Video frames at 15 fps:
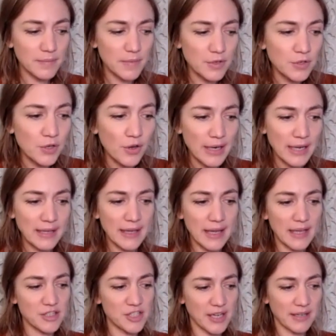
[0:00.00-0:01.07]
not
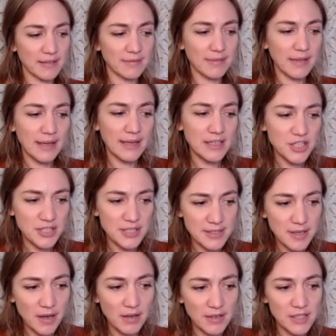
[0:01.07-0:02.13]
engaging, and it just
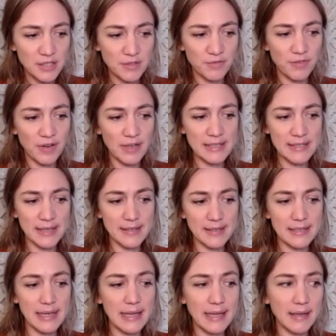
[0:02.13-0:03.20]
starts very
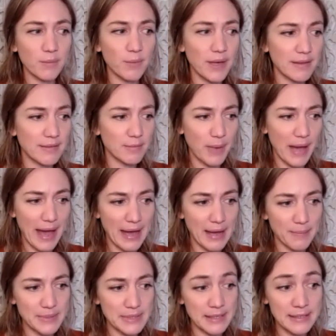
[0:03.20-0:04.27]
subtly with
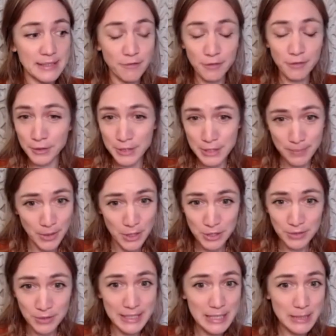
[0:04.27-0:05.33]
perhaps a difficult
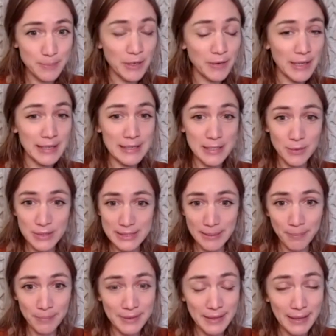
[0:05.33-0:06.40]
emotional experience or
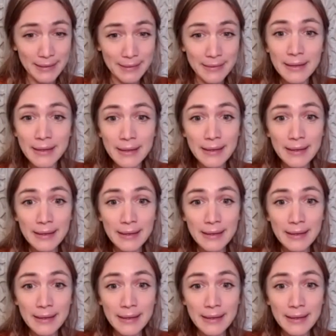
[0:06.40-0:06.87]
something